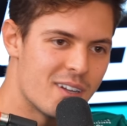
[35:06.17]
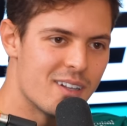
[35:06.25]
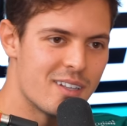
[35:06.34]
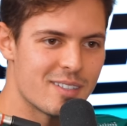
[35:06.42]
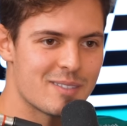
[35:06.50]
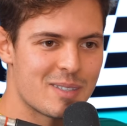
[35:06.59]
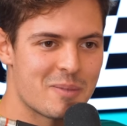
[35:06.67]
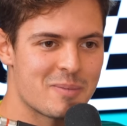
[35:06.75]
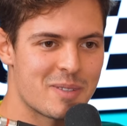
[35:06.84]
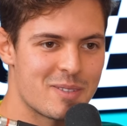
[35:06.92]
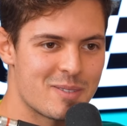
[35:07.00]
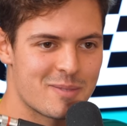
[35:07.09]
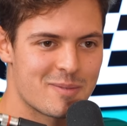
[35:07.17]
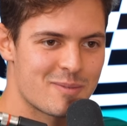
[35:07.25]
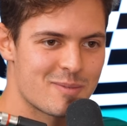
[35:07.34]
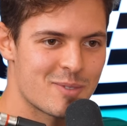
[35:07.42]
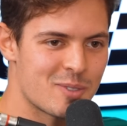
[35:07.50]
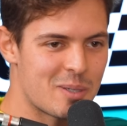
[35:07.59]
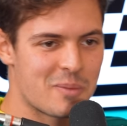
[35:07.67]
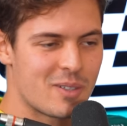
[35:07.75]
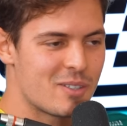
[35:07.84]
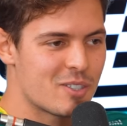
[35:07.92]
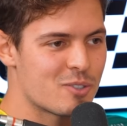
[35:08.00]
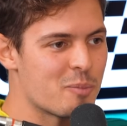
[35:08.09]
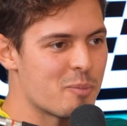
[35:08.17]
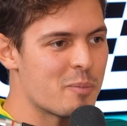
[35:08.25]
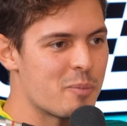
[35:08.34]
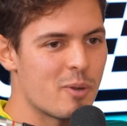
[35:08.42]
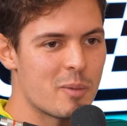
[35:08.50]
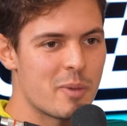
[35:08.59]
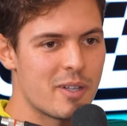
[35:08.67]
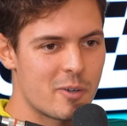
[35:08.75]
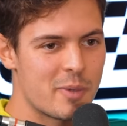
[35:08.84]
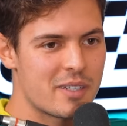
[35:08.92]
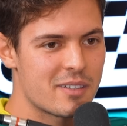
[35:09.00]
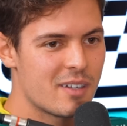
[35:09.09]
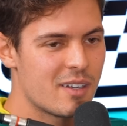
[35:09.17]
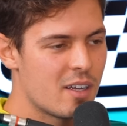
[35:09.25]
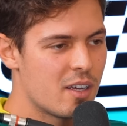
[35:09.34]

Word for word: listen something to something just to pump you up a little bit mm.